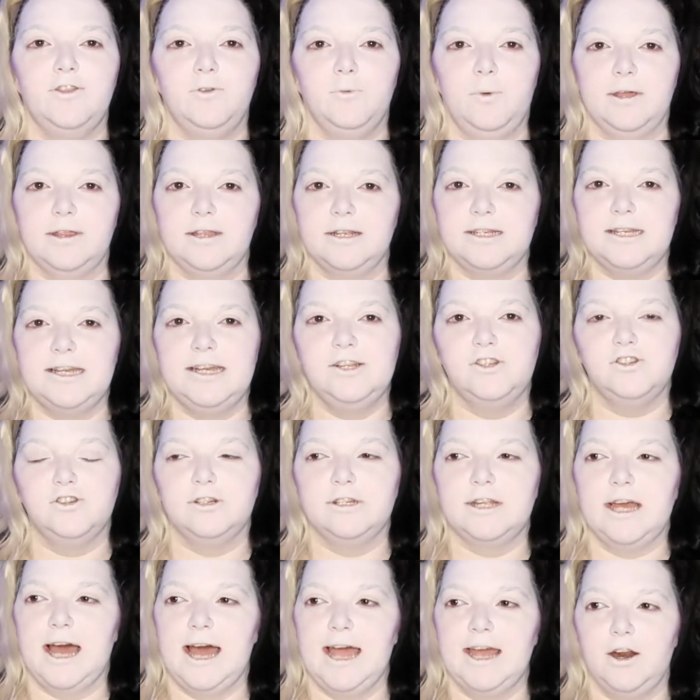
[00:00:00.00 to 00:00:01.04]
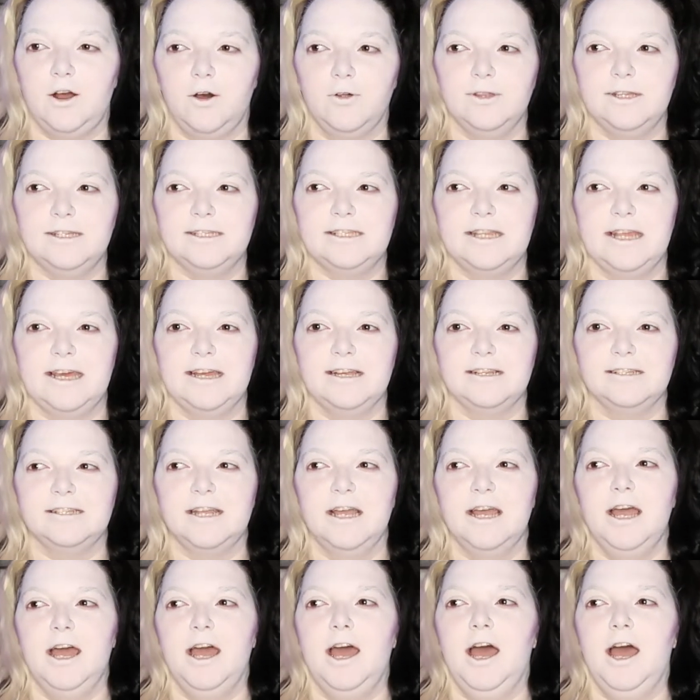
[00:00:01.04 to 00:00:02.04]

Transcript: the way the teacher died, all these things,